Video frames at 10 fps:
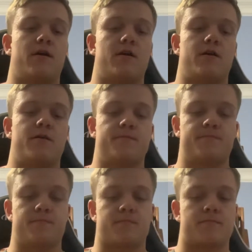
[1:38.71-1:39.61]

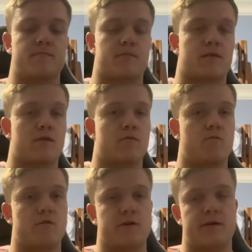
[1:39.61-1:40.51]
Want
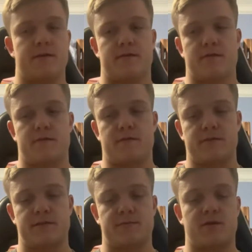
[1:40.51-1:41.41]
to get the
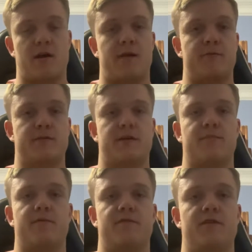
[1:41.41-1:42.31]
subscribers
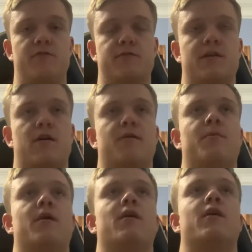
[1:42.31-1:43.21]
up, the views up,